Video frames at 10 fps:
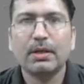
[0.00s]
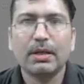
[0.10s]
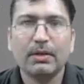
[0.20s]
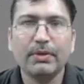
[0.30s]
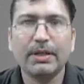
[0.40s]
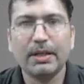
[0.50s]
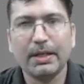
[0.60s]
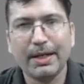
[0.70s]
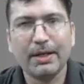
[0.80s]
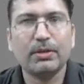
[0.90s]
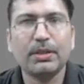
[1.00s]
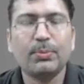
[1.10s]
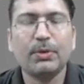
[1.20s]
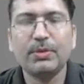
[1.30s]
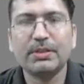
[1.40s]
We can add on the
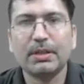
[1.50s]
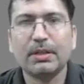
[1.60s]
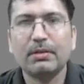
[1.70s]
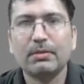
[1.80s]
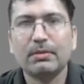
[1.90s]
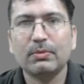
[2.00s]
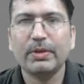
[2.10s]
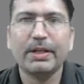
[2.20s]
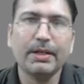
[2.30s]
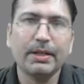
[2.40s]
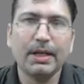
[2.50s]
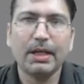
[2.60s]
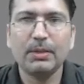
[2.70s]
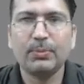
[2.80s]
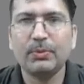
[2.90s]
permission, we can deny
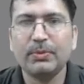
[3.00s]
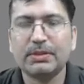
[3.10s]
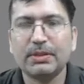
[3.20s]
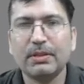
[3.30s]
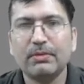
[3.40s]
the permission,